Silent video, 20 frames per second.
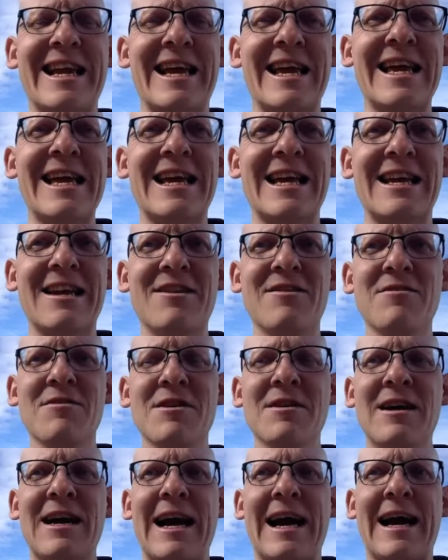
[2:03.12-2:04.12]
in
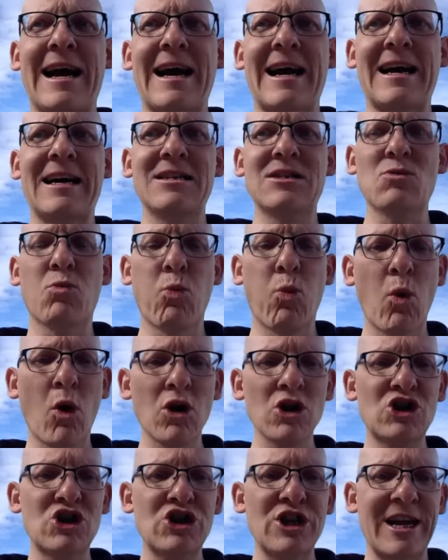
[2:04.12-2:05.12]
and
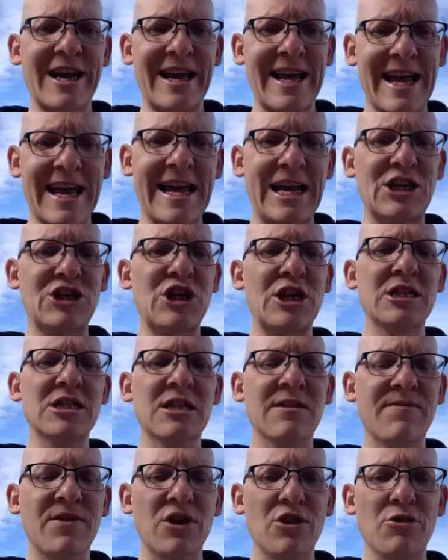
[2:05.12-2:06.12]
watching each
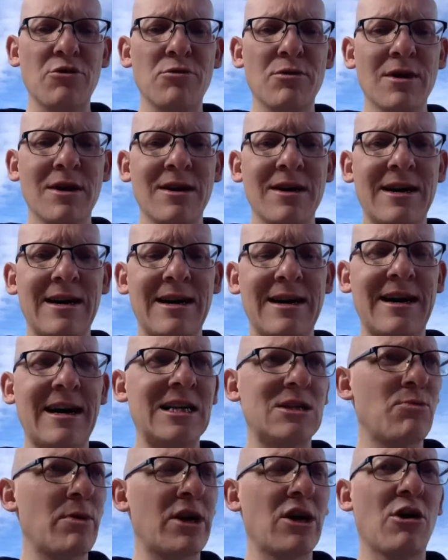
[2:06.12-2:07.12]
interview
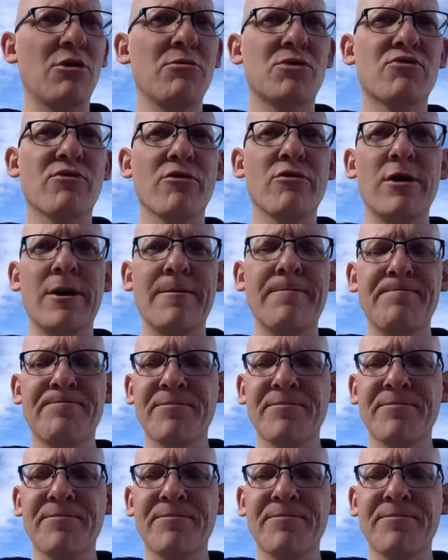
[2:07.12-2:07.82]
as we go through it.